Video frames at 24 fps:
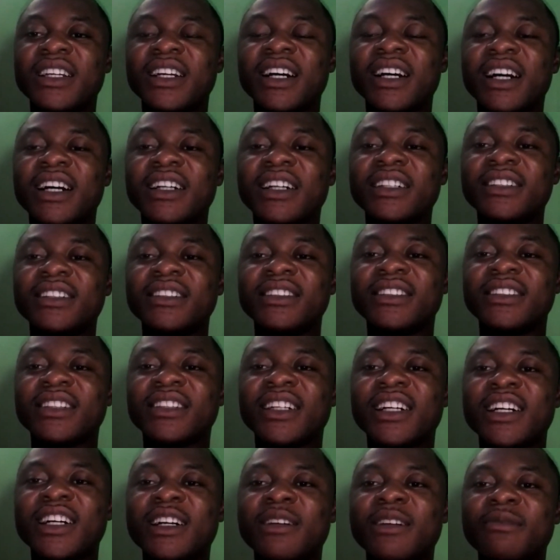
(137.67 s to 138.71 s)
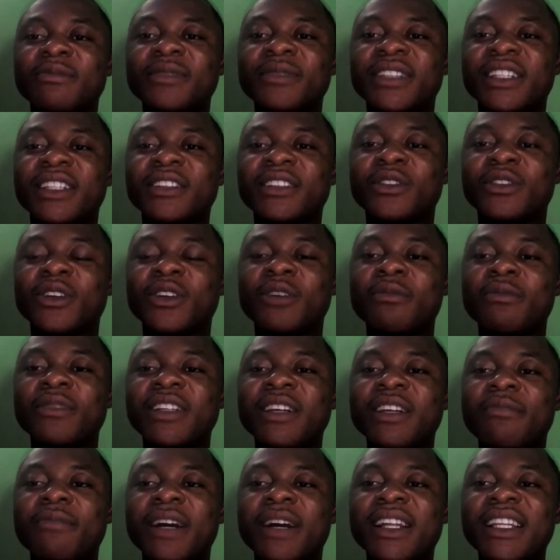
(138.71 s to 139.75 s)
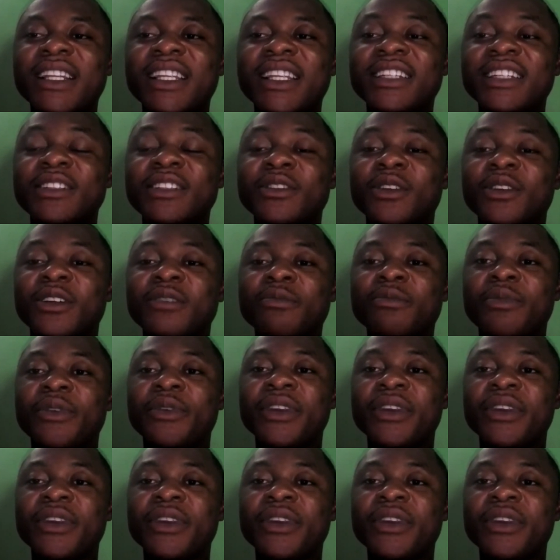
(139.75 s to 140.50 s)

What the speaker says: And the Monday dawn